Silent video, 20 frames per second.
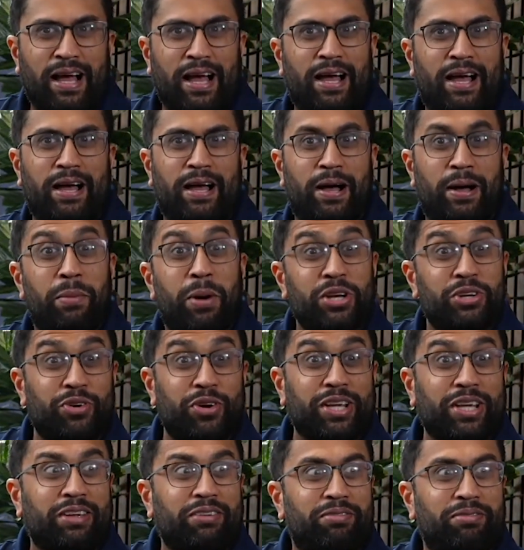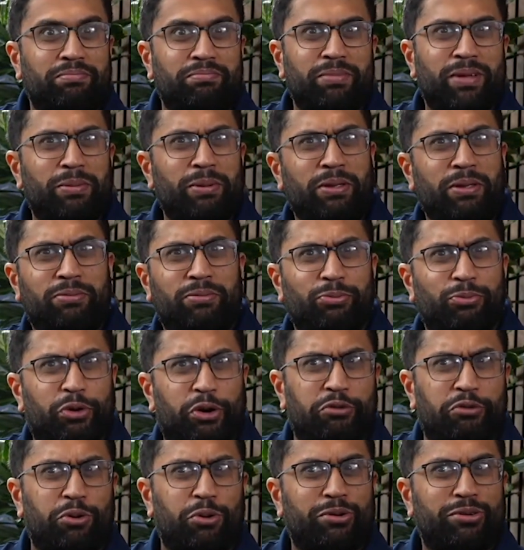I might try and give maybe
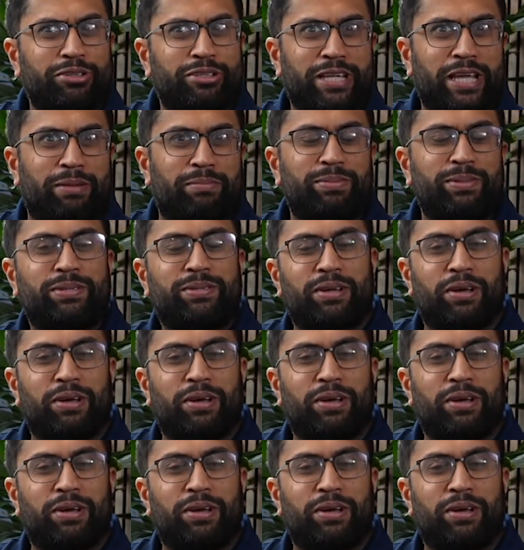3 or 4 tips.